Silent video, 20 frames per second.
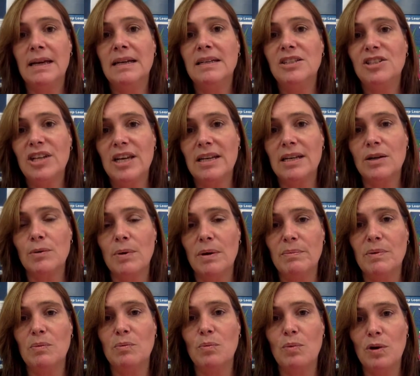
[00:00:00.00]
Shared
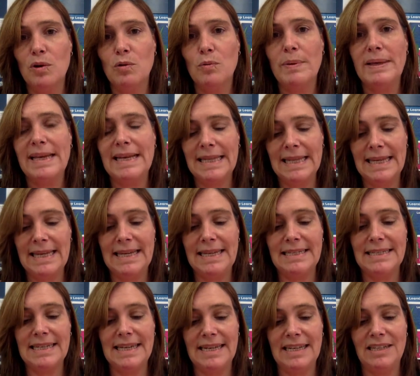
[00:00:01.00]
equipment will be
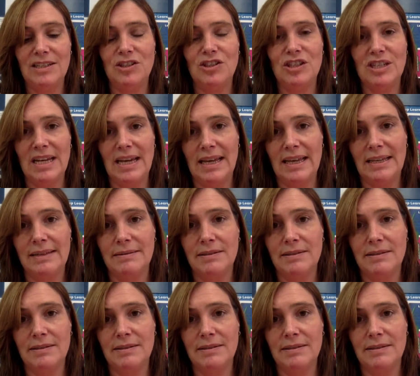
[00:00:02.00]
cleaned each day,